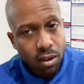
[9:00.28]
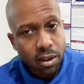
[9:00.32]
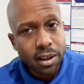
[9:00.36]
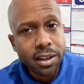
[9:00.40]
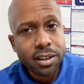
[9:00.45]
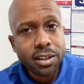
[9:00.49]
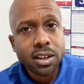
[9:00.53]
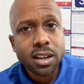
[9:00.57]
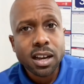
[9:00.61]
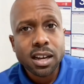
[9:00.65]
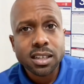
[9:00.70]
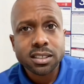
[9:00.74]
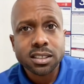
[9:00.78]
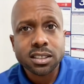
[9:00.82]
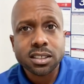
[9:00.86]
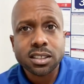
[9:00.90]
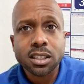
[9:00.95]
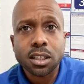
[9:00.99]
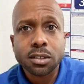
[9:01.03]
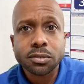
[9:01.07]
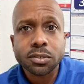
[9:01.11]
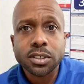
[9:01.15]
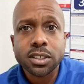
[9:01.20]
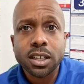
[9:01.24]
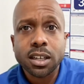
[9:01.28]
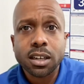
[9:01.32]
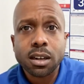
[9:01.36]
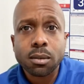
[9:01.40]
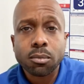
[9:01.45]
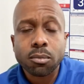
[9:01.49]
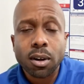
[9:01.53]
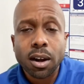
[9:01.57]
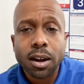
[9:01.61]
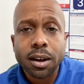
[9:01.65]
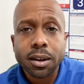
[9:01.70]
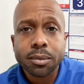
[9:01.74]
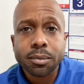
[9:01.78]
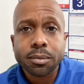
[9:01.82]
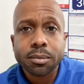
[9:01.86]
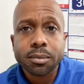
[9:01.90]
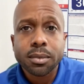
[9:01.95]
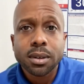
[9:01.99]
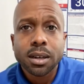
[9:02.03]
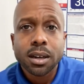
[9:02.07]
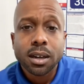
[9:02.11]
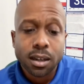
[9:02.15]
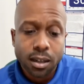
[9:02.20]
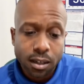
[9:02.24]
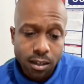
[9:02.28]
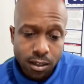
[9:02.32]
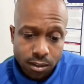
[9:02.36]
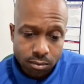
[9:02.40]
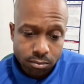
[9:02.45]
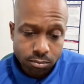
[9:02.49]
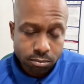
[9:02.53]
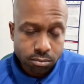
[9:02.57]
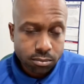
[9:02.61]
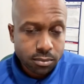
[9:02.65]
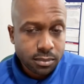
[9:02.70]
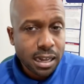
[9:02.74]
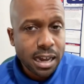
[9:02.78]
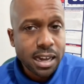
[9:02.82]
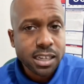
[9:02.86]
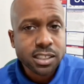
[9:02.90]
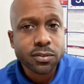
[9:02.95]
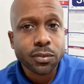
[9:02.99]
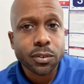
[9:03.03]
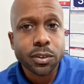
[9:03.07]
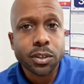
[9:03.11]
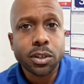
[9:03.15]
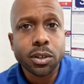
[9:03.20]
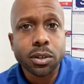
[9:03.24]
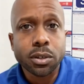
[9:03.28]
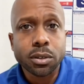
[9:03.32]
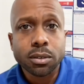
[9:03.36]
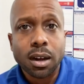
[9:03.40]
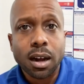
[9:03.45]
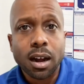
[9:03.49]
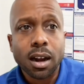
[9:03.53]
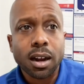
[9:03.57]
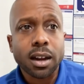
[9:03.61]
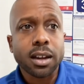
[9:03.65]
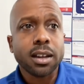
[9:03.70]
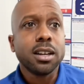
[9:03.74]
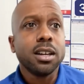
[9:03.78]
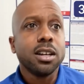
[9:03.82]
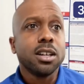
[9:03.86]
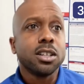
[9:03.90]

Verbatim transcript: and you got yourself set up right, that's for you. All right.